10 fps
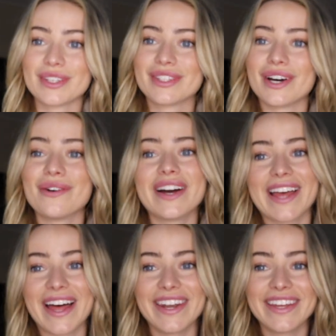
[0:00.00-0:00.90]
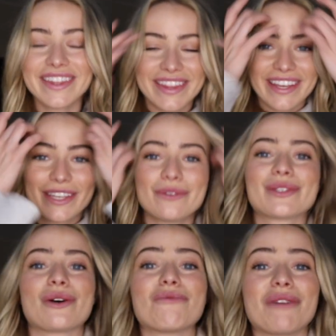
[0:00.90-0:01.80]
So again, thank you
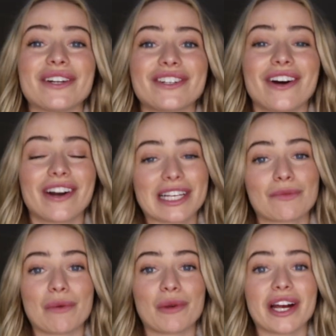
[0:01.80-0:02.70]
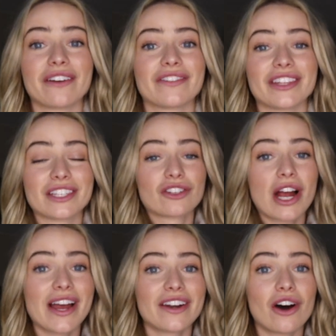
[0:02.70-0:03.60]
so much ARK Swimwear for this
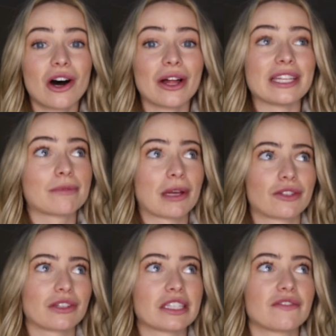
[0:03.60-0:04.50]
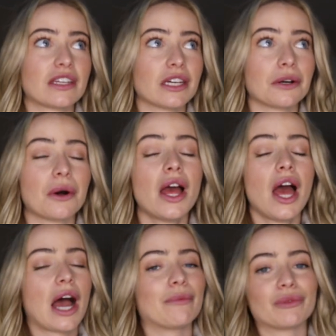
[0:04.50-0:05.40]
try on haul and sponsoring this video.
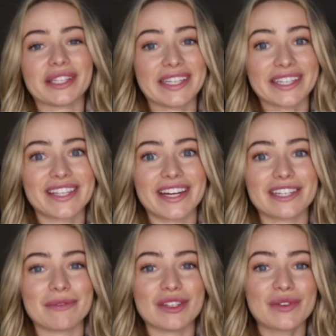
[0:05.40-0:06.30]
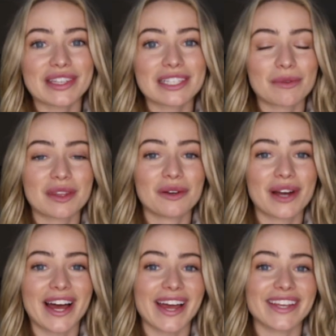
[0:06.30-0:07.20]
I'm really excited to be doing this with you
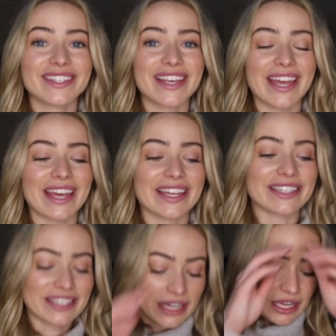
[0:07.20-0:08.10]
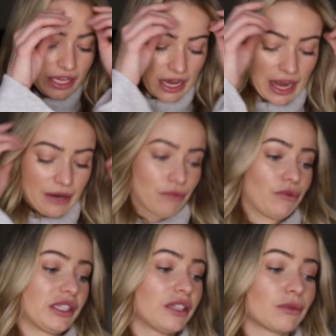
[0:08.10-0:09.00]
guys and I
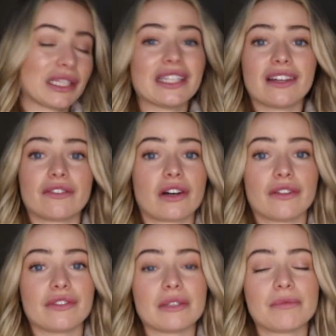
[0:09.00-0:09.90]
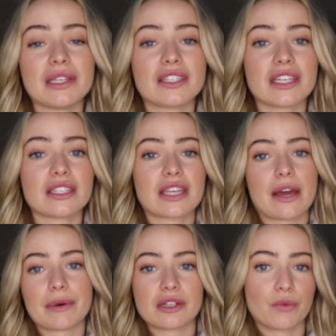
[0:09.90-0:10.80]
really, really love all of these pieces.
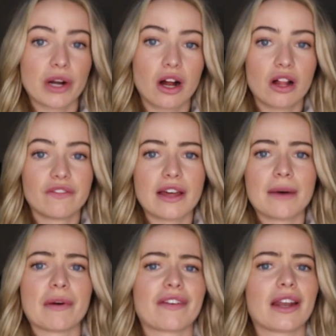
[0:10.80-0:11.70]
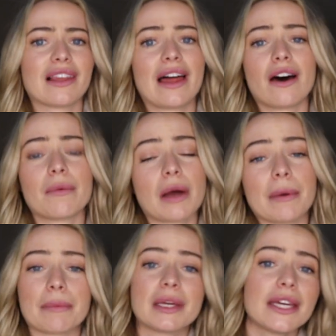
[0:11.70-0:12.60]
Can't wait to wear all of them. I've got a lot of
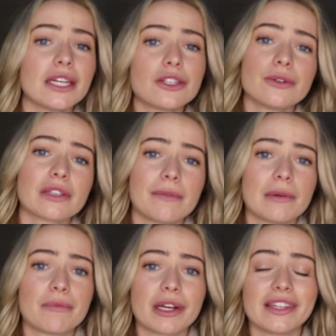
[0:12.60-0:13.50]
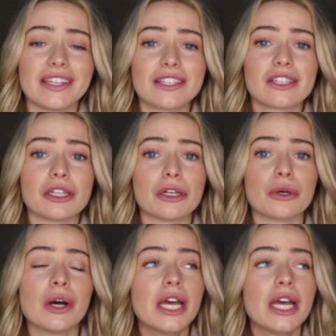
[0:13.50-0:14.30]
upcoming bikini shoots I'm going to be bringing these to,